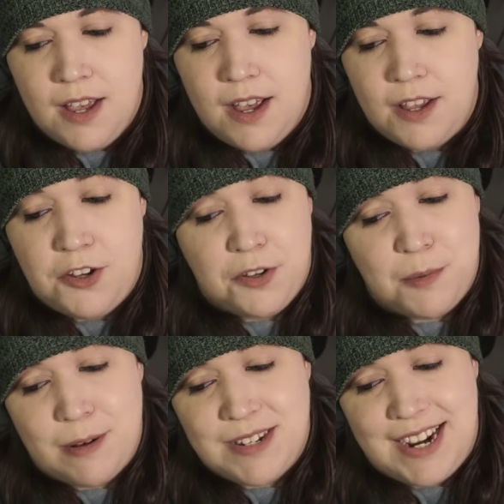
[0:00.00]
You're
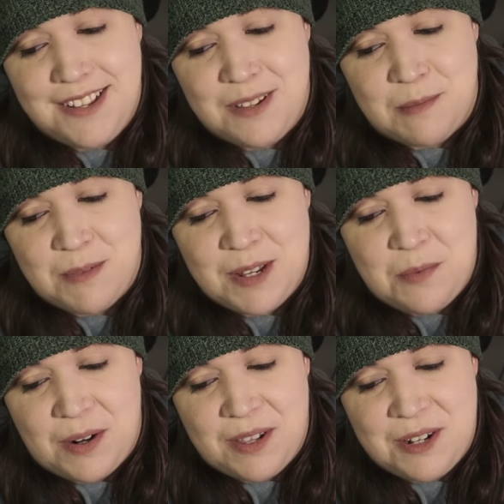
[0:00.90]
the most handsome, said
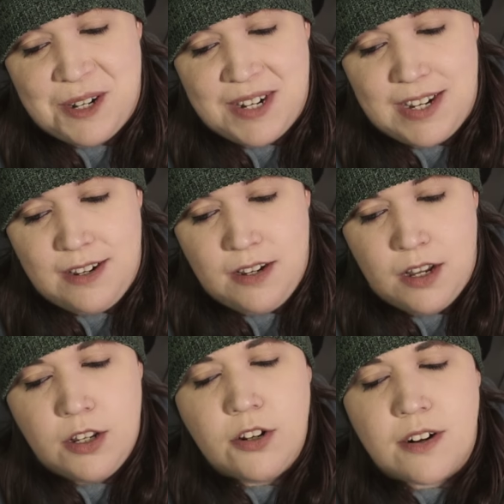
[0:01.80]
one of the Shidi.
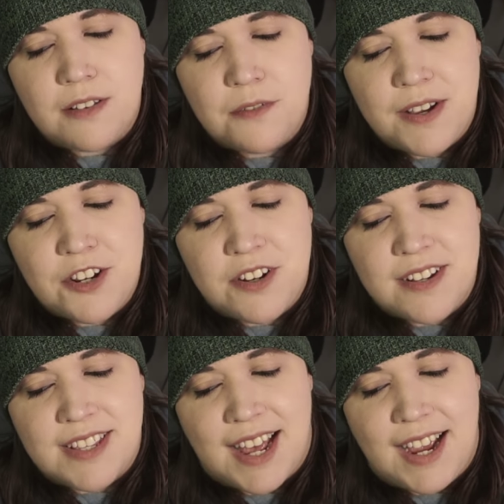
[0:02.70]
Your cultivation
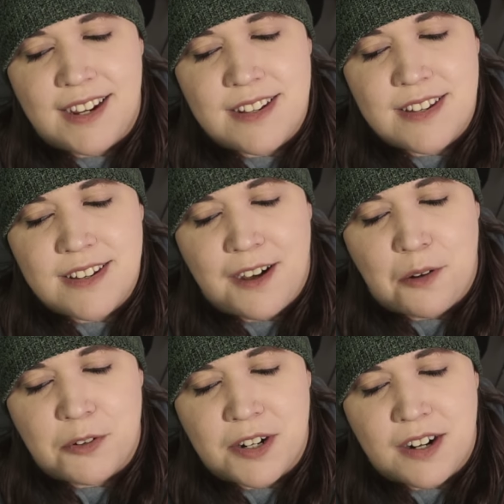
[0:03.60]
is the highest,
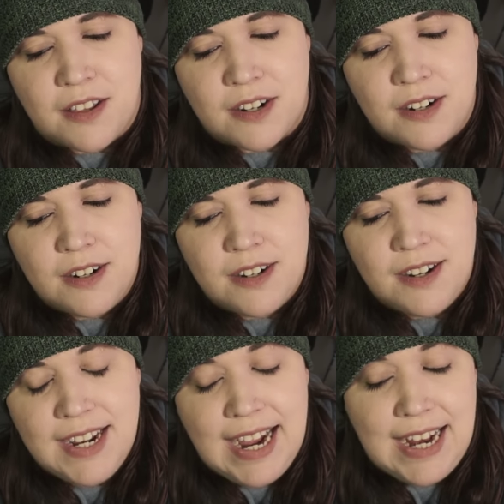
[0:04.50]
offered another.
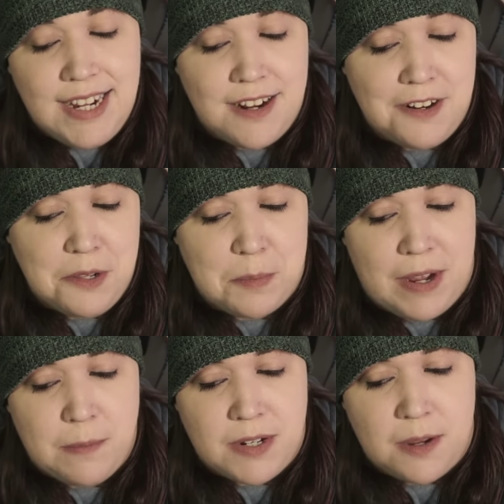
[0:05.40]
And yet another
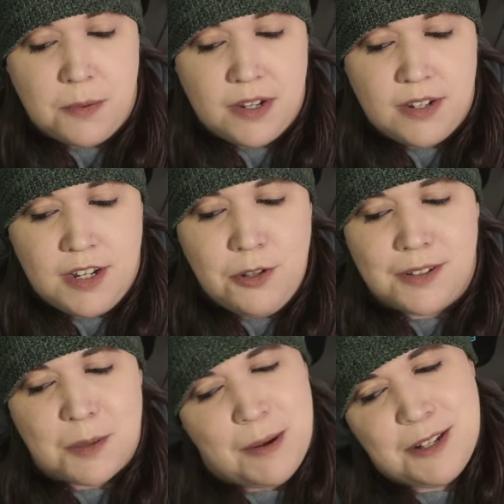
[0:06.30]
piped up, you
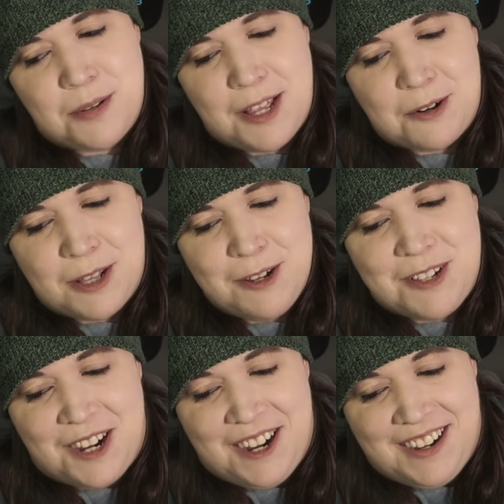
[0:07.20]
look the best without
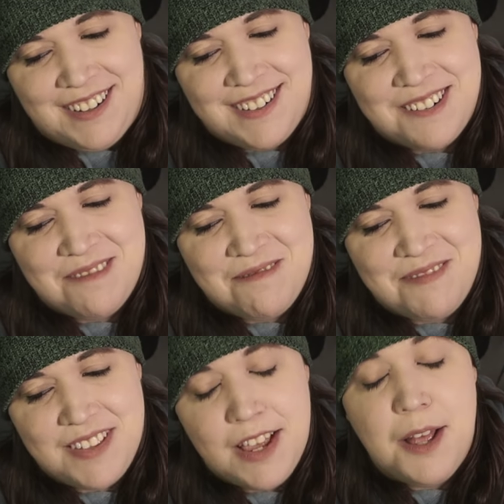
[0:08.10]
clothes on.
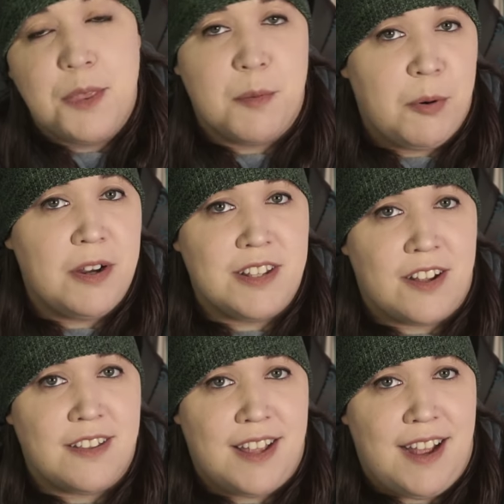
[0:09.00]
The boys
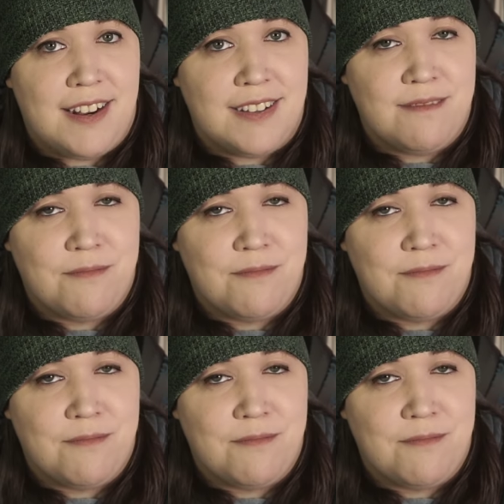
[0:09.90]
all nodded.